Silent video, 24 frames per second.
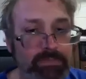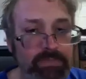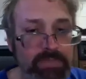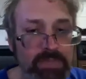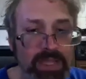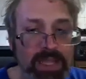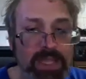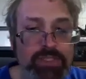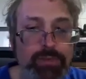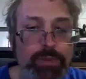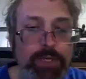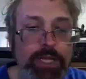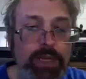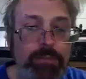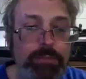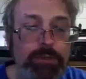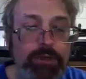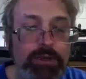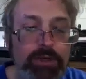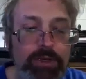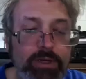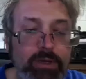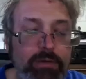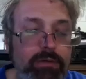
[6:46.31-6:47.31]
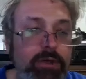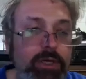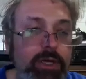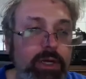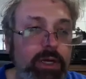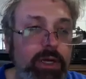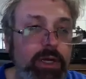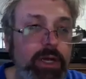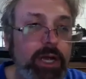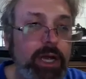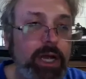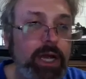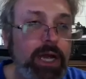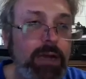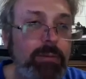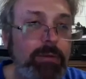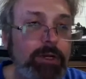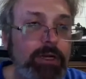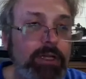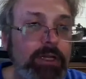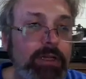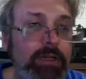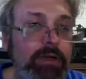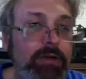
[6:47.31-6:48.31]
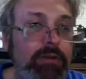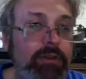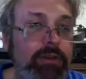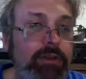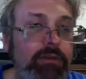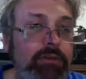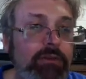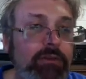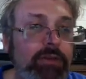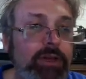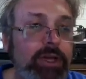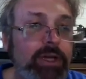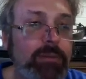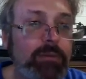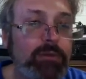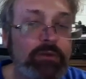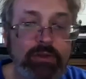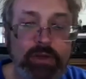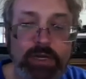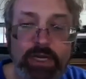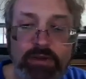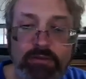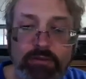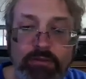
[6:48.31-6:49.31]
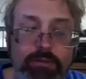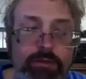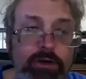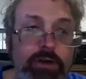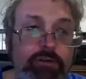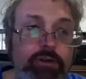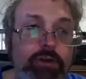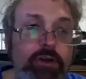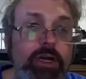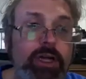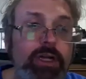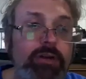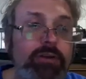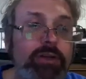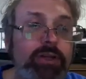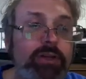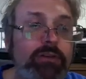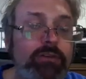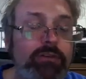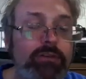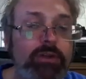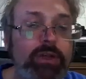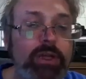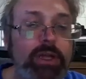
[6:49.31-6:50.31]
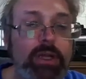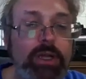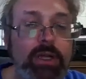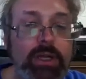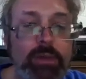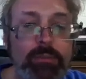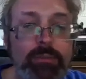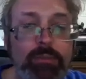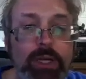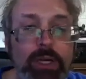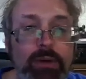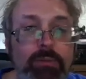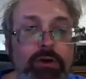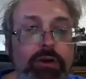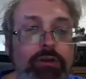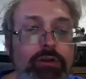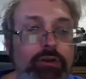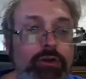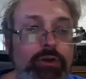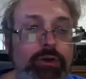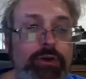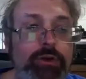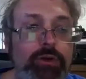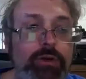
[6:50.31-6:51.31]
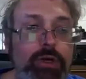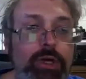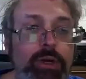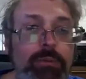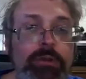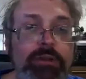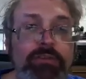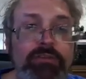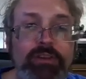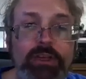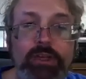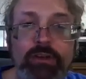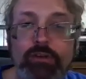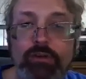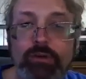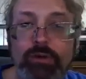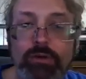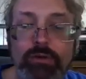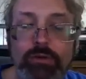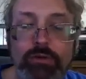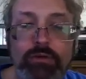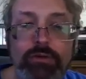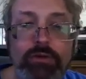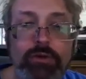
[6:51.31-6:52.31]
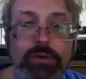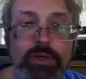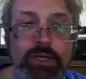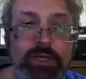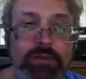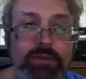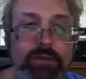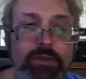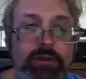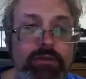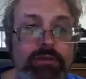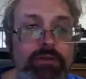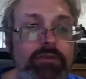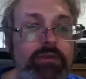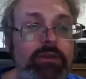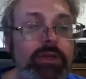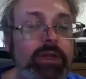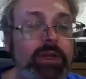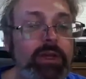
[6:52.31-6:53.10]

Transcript: That's what happened here. I'm going to clear this so that I have a fresh context, but I want to show you a couple of features that are in this.